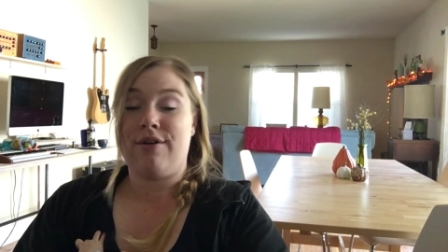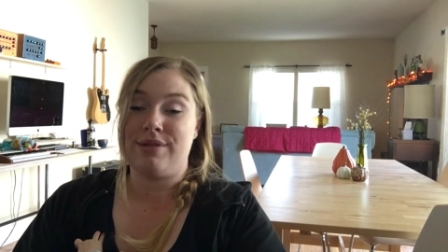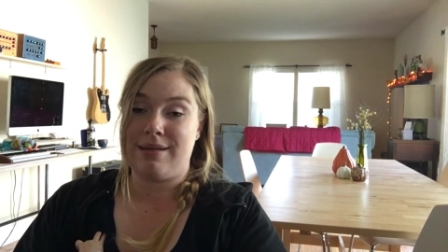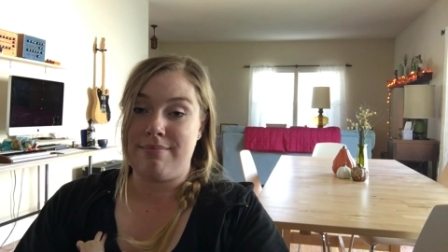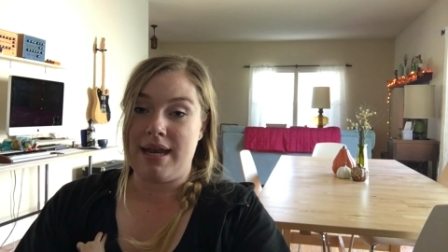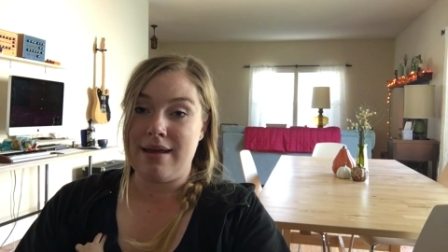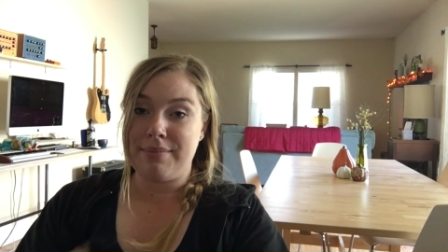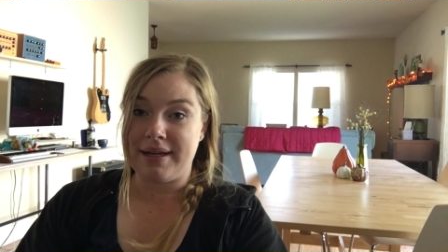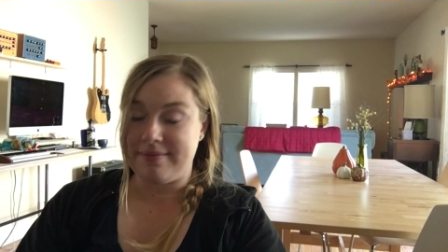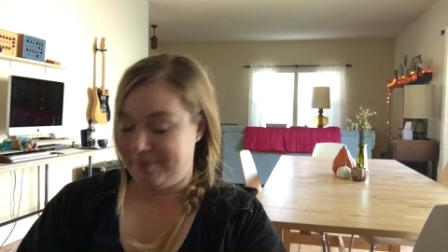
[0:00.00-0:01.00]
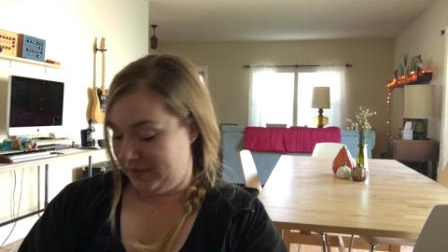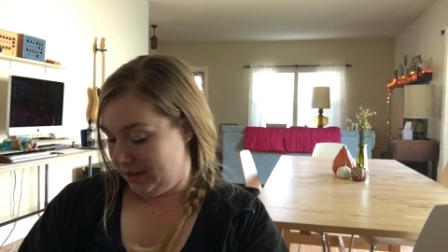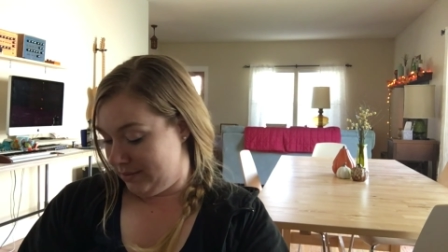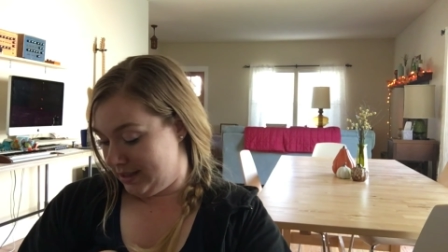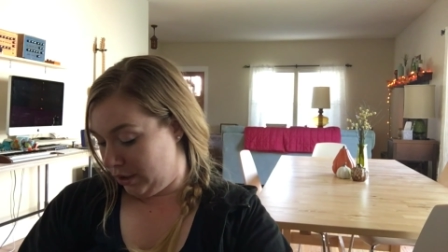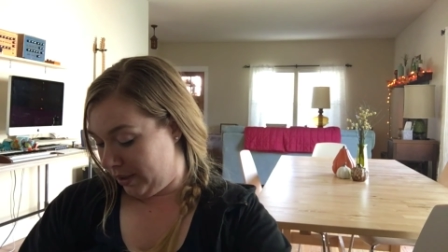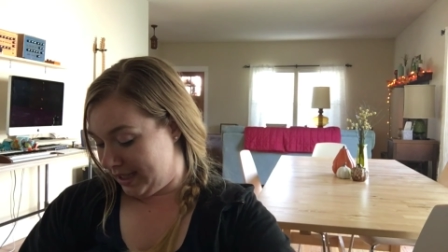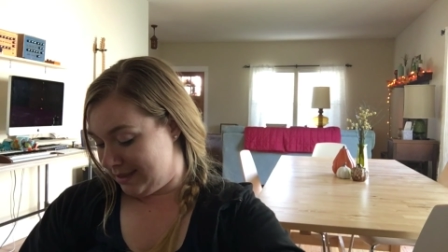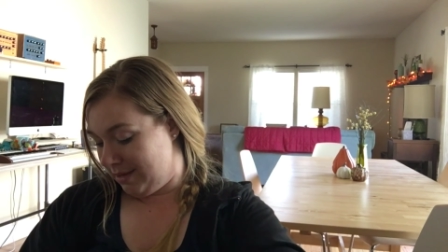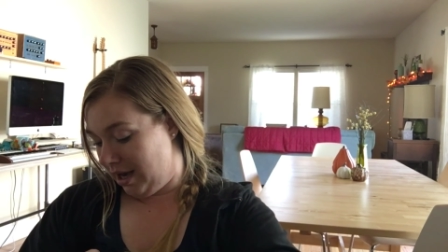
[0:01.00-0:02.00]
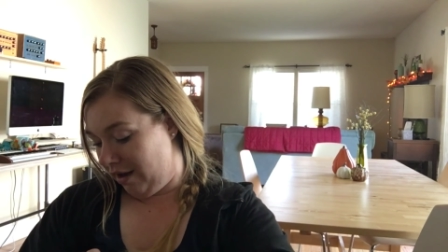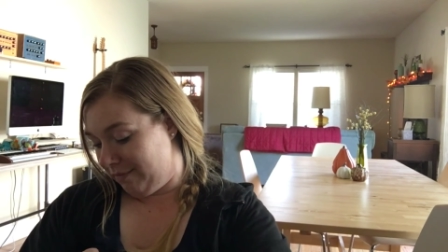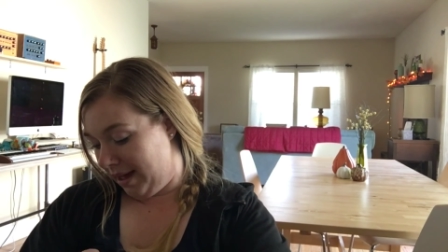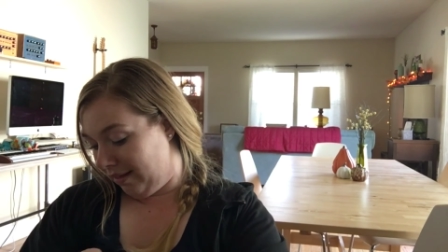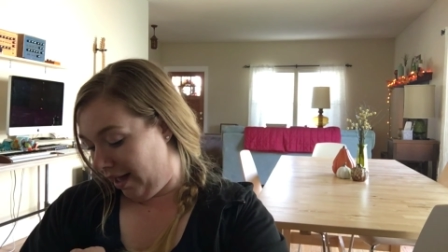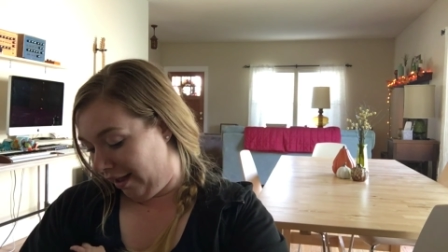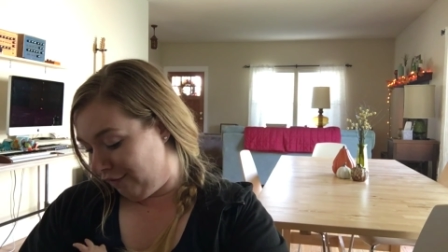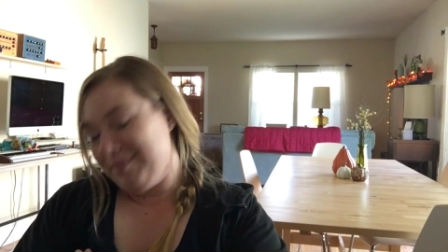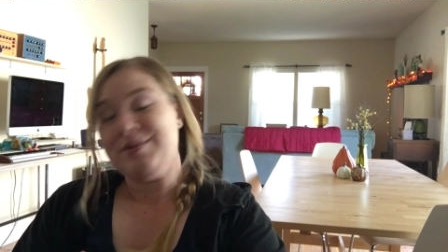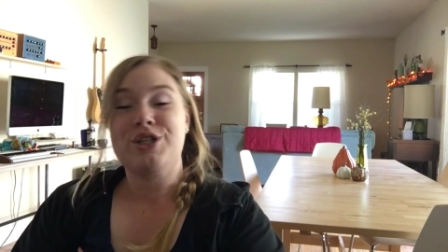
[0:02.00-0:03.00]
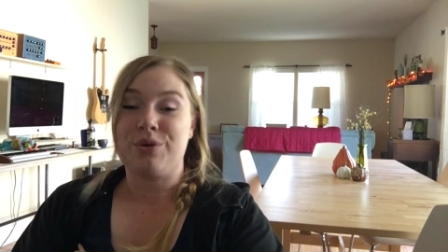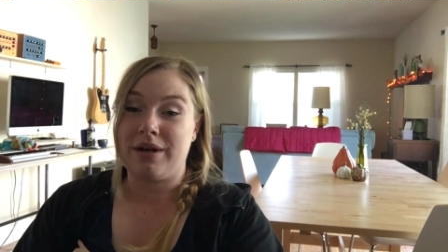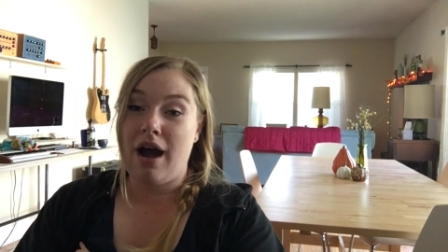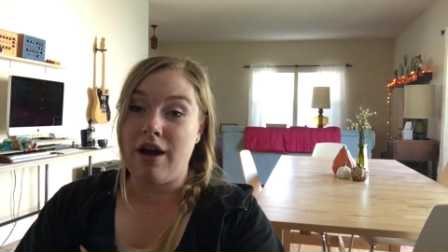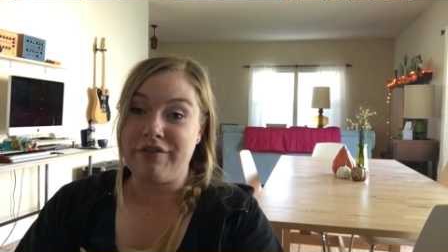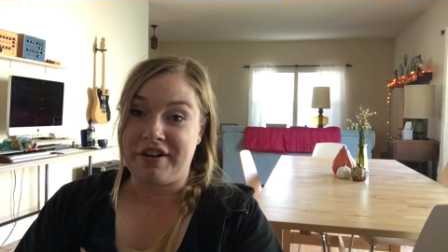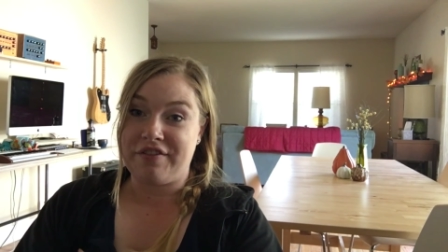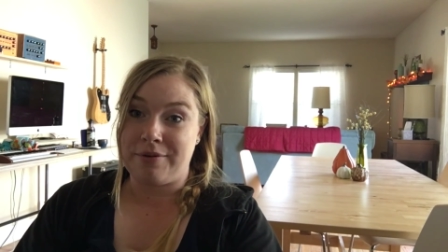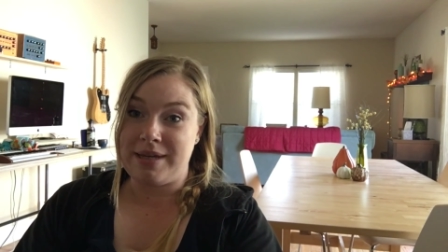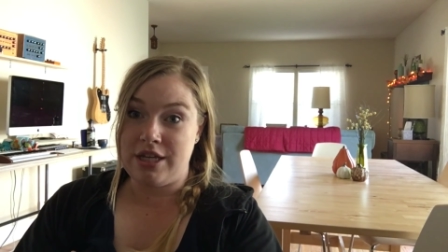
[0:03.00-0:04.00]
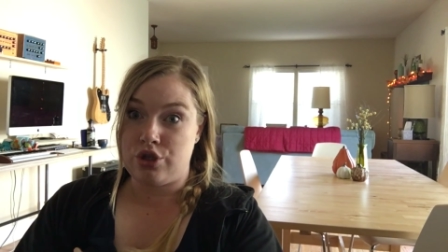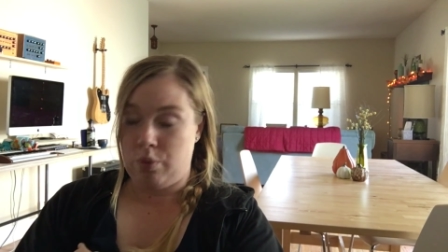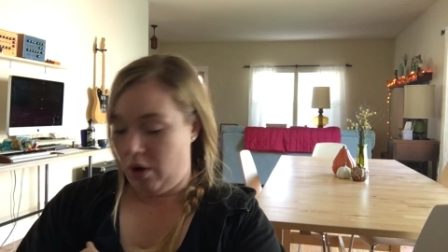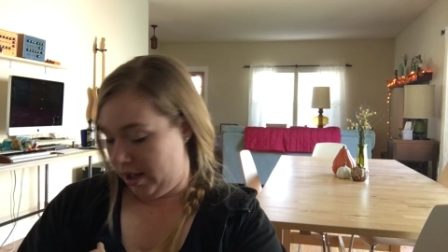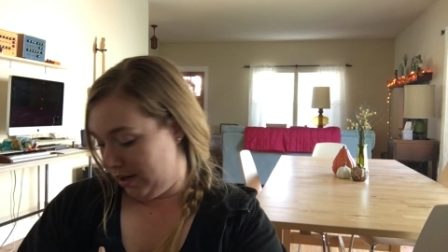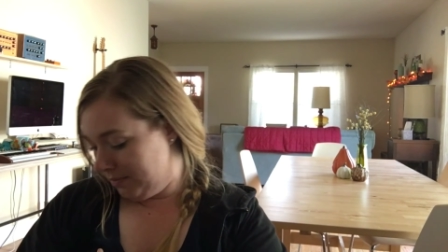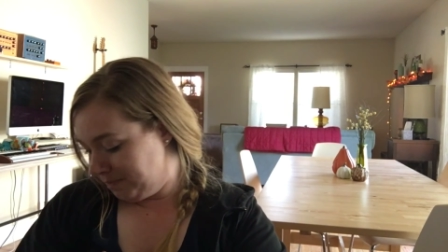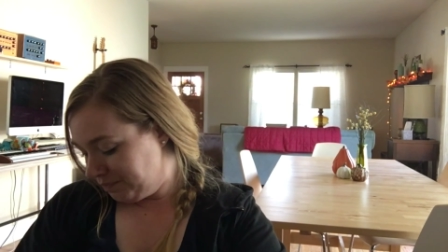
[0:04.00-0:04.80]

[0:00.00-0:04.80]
it was a minute, but it was the quickest minute of my life to recover from each one.